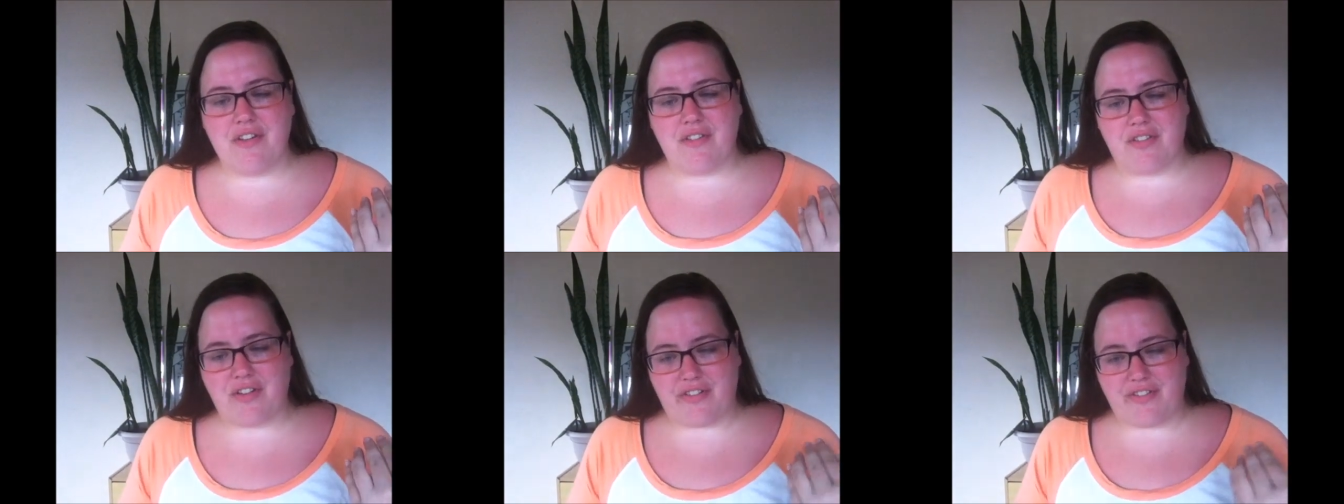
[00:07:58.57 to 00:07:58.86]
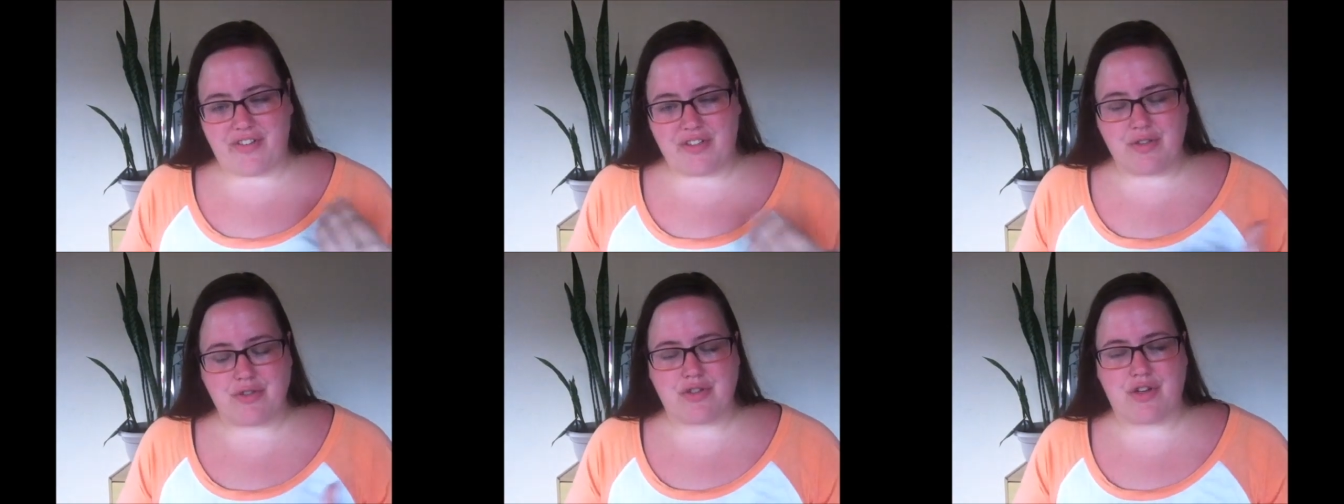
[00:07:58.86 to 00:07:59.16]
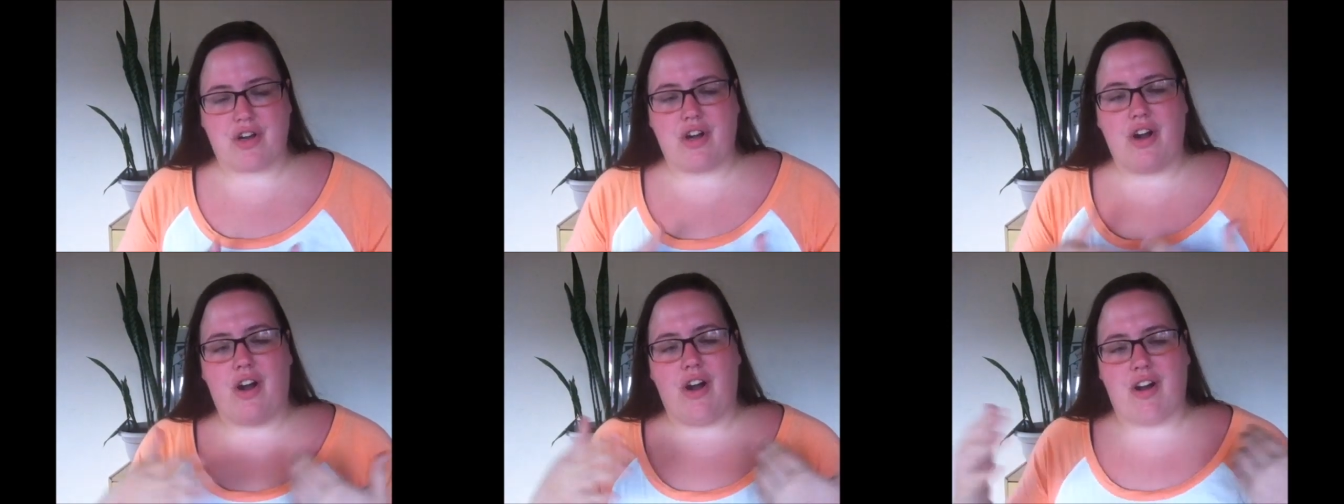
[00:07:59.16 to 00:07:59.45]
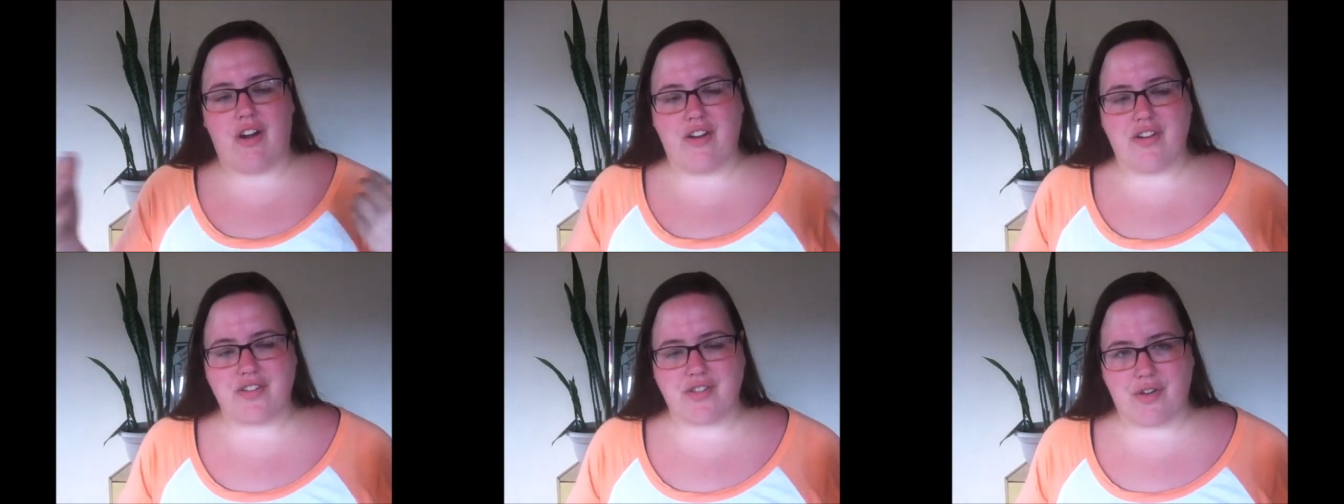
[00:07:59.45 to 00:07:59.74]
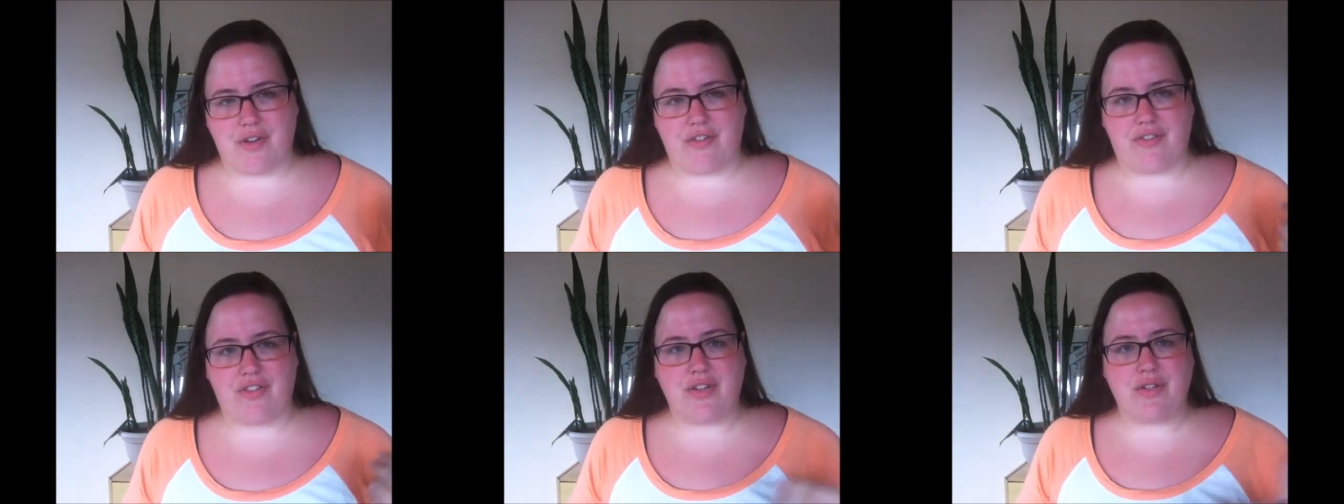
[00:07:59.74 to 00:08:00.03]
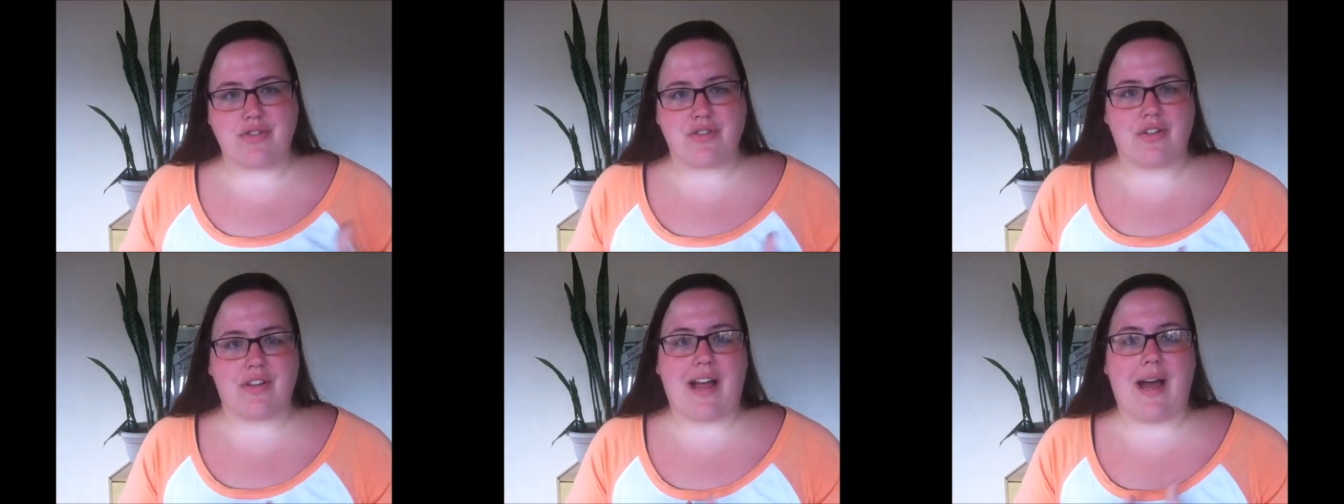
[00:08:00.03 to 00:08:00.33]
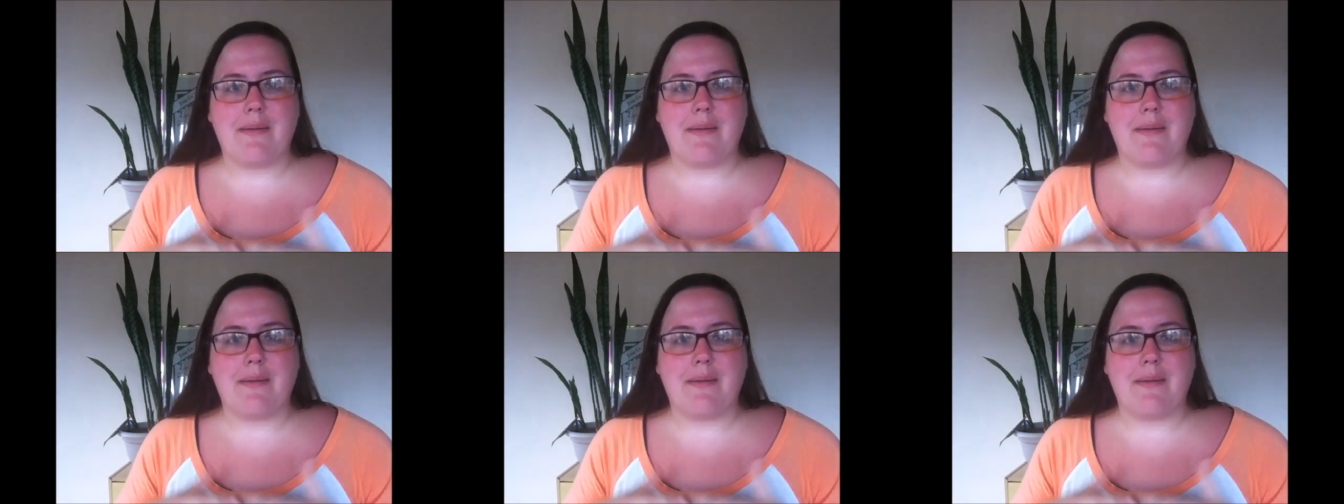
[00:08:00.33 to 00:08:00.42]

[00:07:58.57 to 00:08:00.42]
for future cars or future